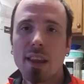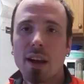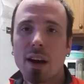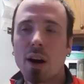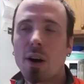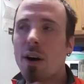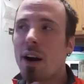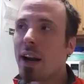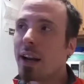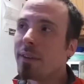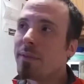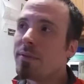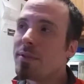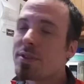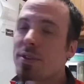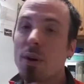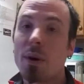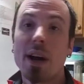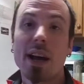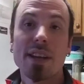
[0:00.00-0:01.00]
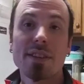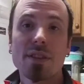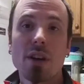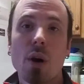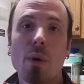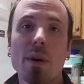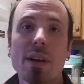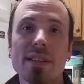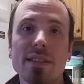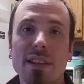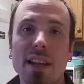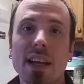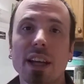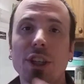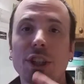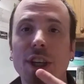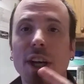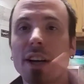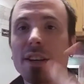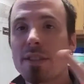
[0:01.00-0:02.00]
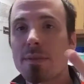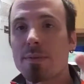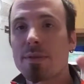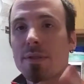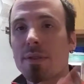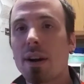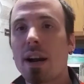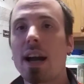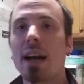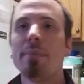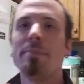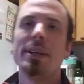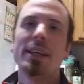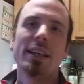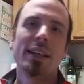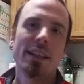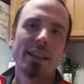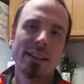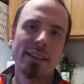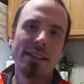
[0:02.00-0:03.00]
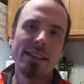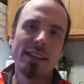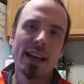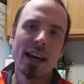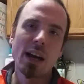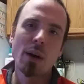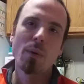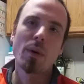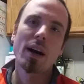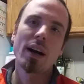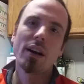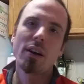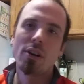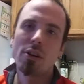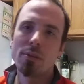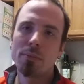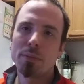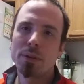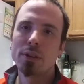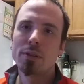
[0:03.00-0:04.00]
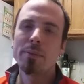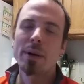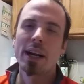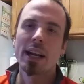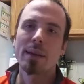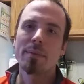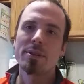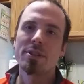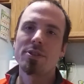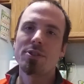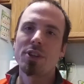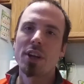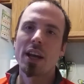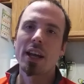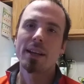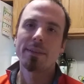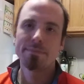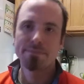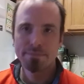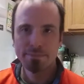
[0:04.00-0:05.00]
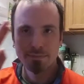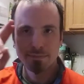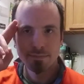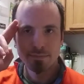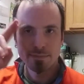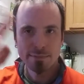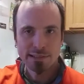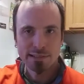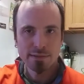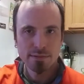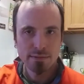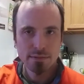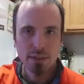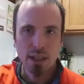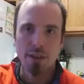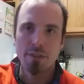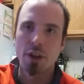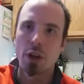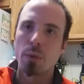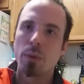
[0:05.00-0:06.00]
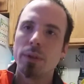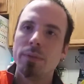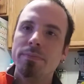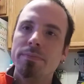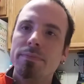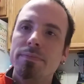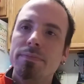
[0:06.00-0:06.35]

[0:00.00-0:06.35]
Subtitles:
Alright, so as always, like, share, subscribe, DIY Homebrew. My name is Jay. Have a good one.